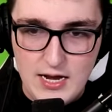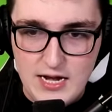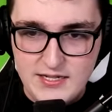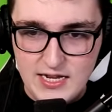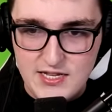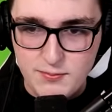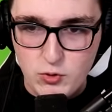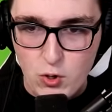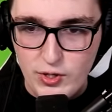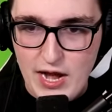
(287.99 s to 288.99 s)
I need to get some
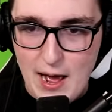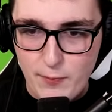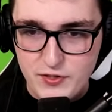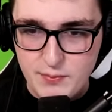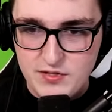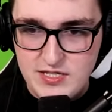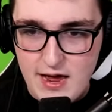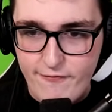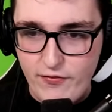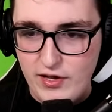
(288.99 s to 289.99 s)
golden apples. I'm
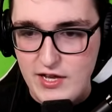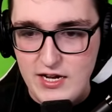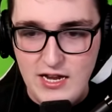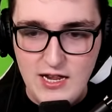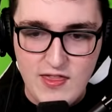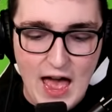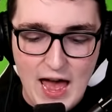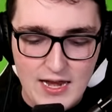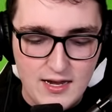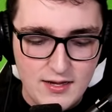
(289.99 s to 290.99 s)
definitely going to need that.